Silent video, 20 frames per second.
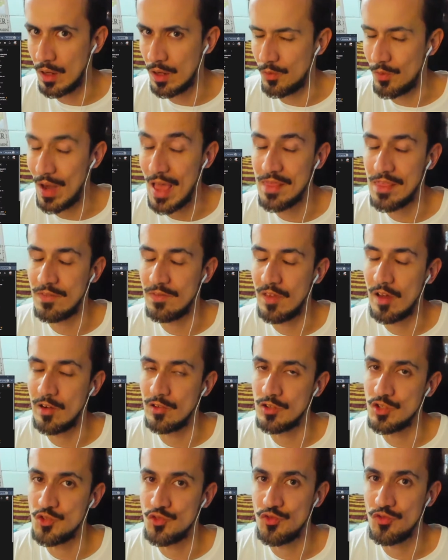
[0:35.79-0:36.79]
Grand Theft
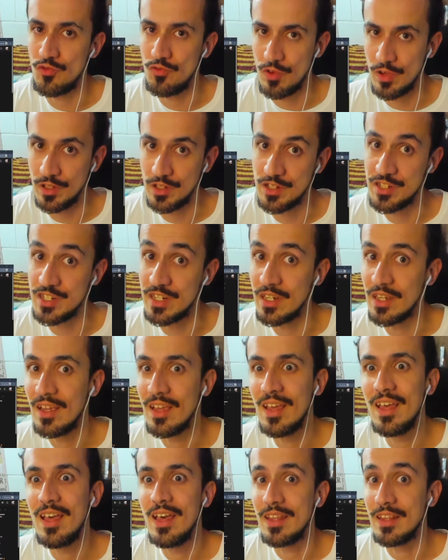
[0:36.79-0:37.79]
Auto Trilogy
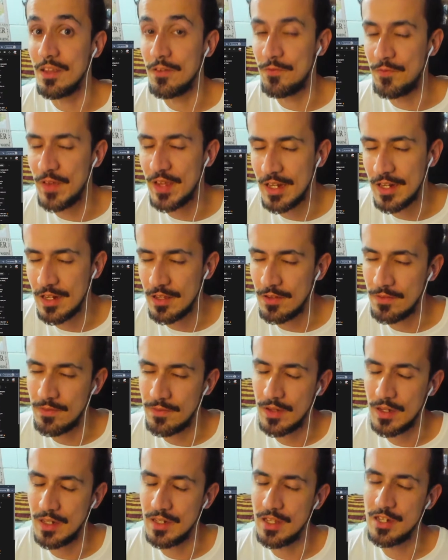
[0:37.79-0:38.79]
definitive
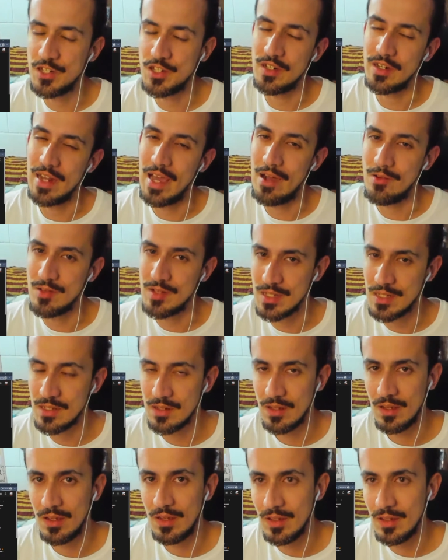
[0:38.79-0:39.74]
edition that was